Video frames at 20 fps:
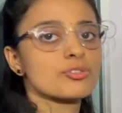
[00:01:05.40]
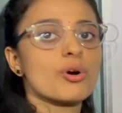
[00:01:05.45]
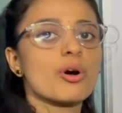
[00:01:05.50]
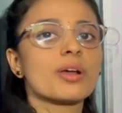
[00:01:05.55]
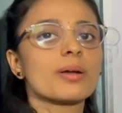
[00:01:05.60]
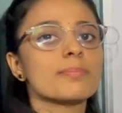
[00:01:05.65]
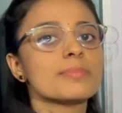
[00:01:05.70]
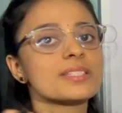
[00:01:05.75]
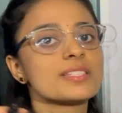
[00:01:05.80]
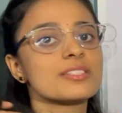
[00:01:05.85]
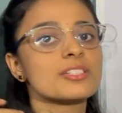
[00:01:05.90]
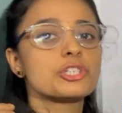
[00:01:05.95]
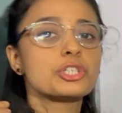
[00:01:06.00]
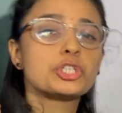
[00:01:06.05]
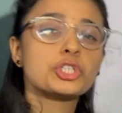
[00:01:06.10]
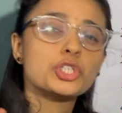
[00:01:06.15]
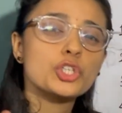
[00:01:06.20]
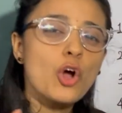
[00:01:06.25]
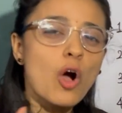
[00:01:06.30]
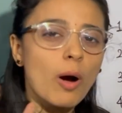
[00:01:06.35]
or a business
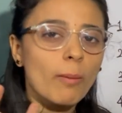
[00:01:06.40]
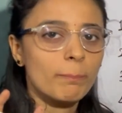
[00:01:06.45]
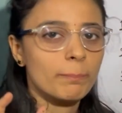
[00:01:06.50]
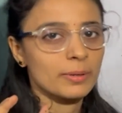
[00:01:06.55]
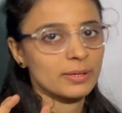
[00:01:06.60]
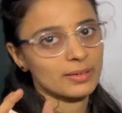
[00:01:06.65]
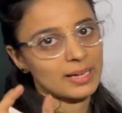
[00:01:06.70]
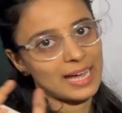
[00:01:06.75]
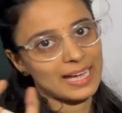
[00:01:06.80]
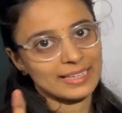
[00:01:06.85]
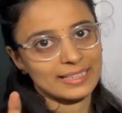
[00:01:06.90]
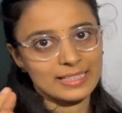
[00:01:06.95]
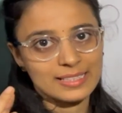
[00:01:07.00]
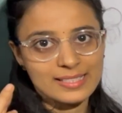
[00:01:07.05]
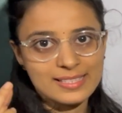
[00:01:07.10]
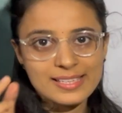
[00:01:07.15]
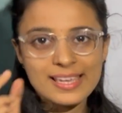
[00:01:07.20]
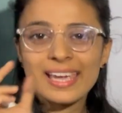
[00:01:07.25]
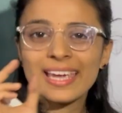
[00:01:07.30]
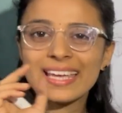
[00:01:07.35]
shop, I can
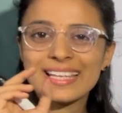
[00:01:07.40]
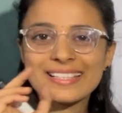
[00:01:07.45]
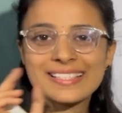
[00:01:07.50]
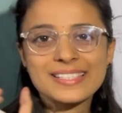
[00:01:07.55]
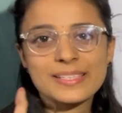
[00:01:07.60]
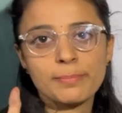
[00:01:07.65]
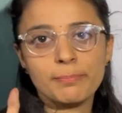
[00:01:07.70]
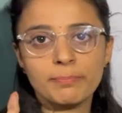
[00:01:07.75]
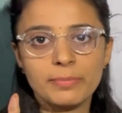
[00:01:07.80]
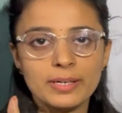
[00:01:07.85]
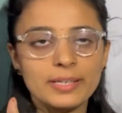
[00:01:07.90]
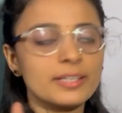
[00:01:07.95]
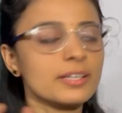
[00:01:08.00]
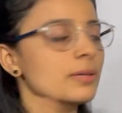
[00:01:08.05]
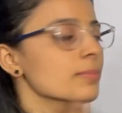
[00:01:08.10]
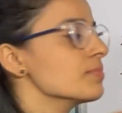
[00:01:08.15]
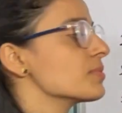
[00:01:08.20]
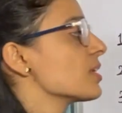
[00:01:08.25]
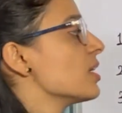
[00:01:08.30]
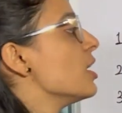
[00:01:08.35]
say in simple
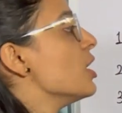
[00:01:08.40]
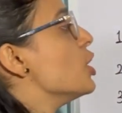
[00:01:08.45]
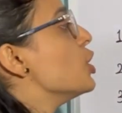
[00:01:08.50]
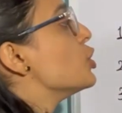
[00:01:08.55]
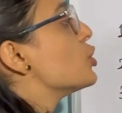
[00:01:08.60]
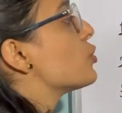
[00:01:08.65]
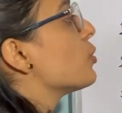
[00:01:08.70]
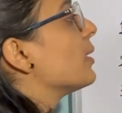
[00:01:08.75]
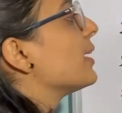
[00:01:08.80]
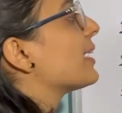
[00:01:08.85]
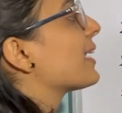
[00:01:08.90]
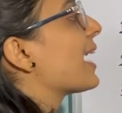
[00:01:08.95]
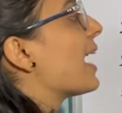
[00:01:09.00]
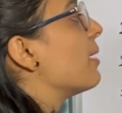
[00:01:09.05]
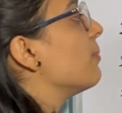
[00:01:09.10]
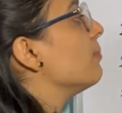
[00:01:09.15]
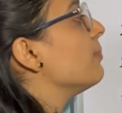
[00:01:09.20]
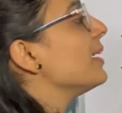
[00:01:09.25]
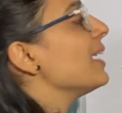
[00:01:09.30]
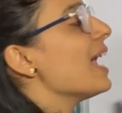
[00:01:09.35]
terms. So it
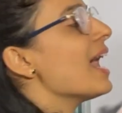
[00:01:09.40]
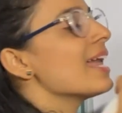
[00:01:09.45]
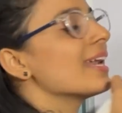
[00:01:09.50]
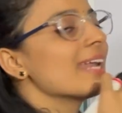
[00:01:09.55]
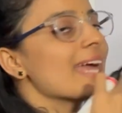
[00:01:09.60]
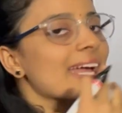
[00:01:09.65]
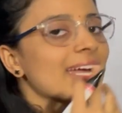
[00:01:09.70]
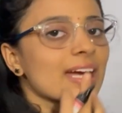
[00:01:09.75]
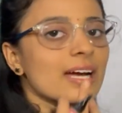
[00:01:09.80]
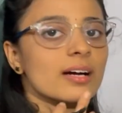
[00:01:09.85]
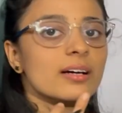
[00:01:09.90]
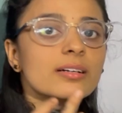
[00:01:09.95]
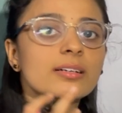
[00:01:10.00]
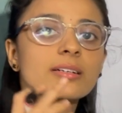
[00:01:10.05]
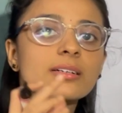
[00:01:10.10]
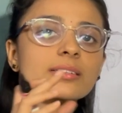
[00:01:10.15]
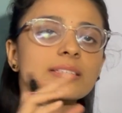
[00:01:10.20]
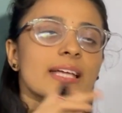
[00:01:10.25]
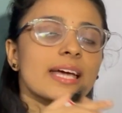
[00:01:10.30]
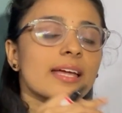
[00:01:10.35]
can be
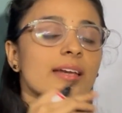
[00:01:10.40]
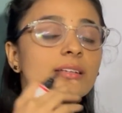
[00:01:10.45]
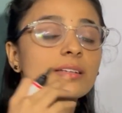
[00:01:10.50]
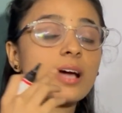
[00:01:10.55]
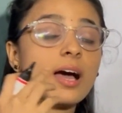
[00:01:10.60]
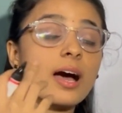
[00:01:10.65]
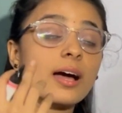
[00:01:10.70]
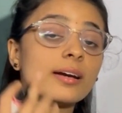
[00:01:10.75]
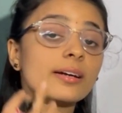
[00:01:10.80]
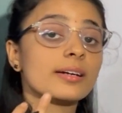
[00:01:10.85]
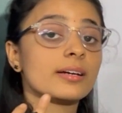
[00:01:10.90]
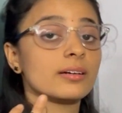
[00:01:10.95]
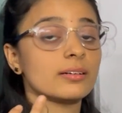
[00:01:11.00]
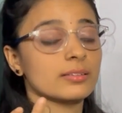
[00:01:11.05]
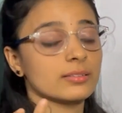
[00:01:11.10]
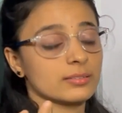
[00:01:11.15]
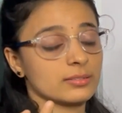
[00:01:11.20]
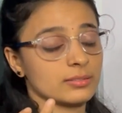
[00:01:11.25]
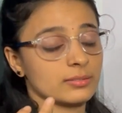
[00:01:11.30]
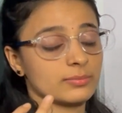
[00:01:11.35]
there are
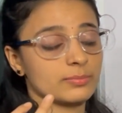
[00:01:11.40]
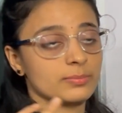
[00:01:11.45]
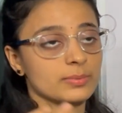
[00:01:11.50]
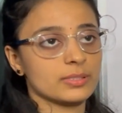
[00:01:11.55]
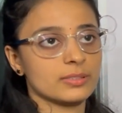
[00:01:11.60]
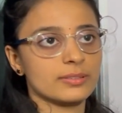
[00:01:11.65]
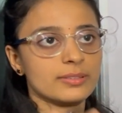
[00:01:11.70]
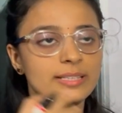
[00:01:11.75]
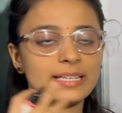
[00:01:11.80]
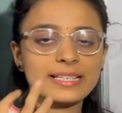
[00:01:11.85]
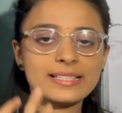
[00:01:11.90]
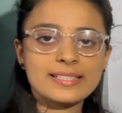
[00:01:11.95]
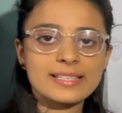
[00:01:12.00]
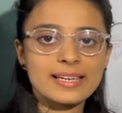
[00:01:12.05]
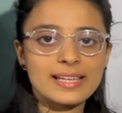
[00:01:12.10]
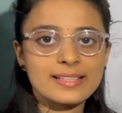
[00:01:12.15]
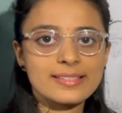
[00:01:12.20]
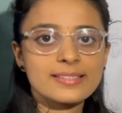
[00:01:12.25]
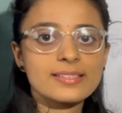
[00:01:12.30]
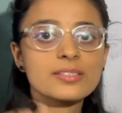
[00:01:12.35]

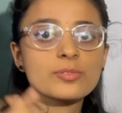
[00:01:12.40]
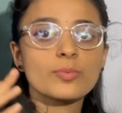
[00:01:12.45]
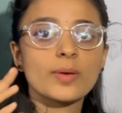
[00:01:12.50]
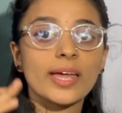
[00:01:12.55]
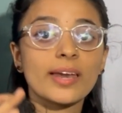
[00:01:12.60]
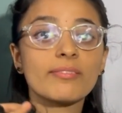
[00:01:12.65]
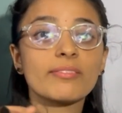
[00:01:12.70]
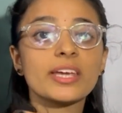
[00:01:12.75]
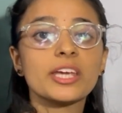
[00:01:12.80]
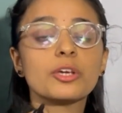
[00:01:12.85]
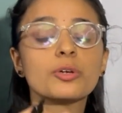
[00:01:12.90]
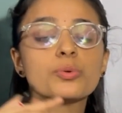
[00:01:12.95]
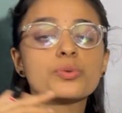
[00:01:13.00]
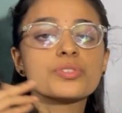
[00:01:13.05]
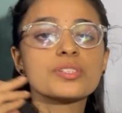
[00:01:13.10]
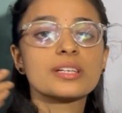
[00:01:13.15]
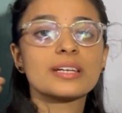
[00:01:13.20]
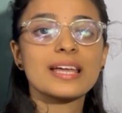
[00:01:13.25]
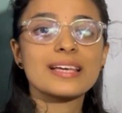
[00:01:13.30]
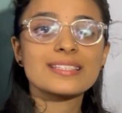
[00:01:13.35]
incidences where we
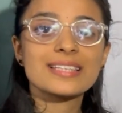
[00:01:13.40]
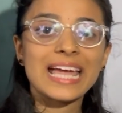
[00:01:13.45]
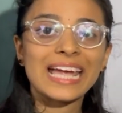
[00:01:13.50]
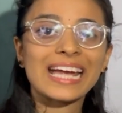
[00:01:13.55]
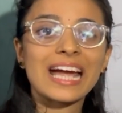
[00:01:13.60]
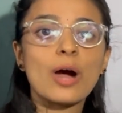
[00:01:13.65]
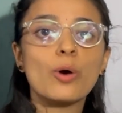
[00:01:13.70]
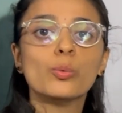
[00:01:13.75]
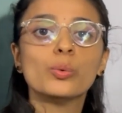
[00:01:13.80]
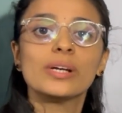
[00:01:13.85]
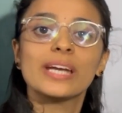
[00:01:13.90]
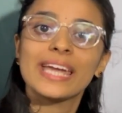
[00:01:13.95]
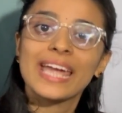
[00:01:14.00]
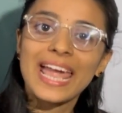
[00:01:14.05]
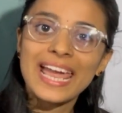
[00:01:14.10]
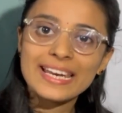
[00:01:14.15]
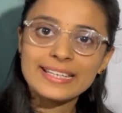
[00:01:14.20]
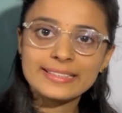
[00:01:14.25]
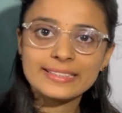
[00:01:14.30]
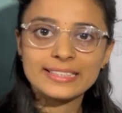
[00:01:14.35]
use it as
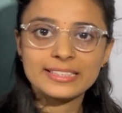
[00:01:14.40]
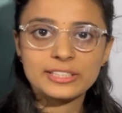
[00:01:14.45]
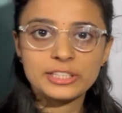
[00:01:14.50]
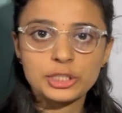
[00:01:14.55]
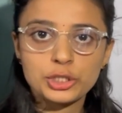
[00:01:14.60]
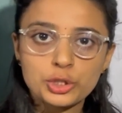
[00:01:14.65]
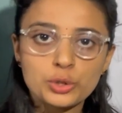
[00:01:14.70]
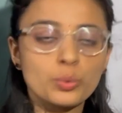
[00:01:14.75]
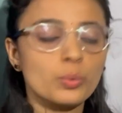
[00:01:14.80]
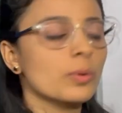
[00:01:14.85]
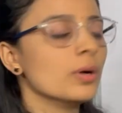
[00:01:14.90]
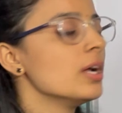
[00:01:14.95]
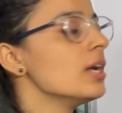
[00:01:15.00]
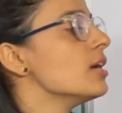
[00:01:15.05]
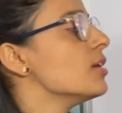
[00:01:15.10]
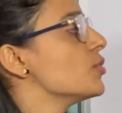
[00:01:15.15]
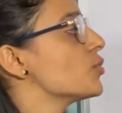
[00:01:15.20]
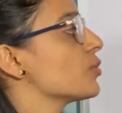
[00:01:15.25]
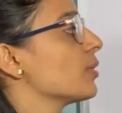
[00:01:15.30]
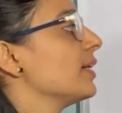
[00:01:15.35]
accounting entity too.
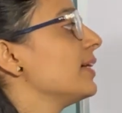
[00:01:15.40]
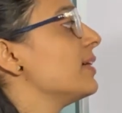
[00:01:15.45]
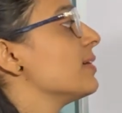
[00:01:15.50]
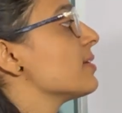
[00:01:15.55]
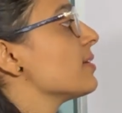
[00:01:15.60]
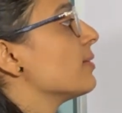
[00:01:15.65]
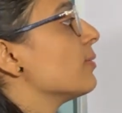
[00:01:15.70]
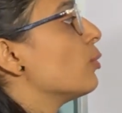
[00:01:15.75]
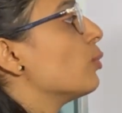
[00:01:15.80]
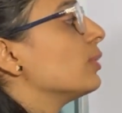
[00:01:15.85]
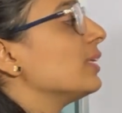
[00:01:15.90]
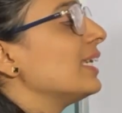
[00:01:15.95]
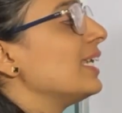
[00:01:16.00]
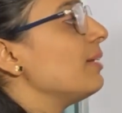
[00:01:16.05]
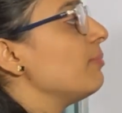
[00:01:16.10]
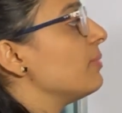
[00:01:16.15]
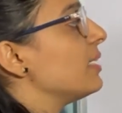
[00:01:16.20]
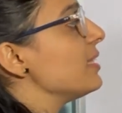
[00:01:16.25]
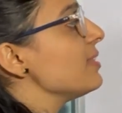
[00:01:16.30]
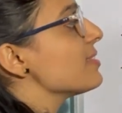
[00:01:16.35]
So it
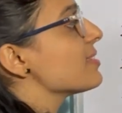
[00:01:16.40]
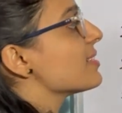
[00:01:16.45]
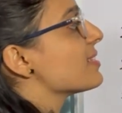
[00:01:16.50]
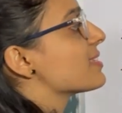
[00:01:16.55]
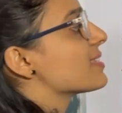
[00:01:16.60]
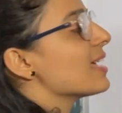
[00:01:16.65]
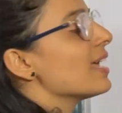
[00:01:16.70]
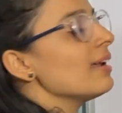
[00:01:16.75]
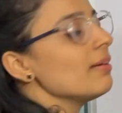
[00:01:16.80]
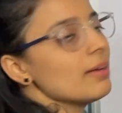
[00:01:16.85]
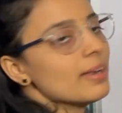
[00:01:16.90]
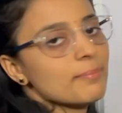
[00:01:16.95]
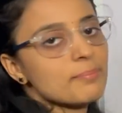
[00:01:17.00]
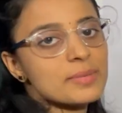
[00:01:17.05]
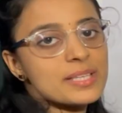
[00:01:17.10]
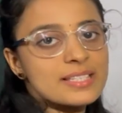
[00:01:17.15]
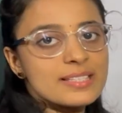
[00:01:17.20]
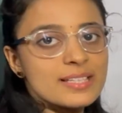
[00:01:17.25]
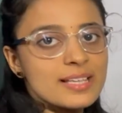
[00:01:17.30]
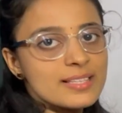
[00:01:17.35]
only means it's a
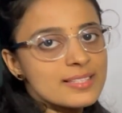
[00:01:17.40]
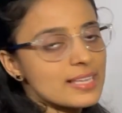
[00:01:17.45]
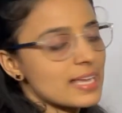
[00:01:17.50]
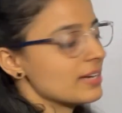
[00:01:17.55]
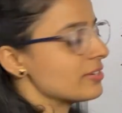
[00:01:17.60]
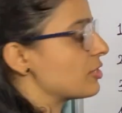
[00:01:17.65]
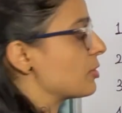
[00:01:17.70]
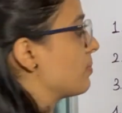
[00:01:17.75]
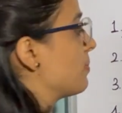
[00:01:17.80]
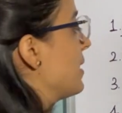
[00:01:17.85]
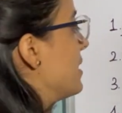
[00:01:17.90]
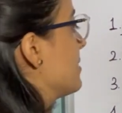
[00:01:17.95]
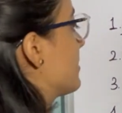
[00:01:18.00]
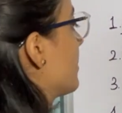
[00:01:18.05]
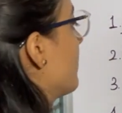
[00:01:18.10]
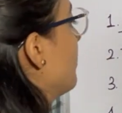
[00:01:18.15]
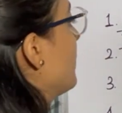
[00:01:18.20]
business enterprise.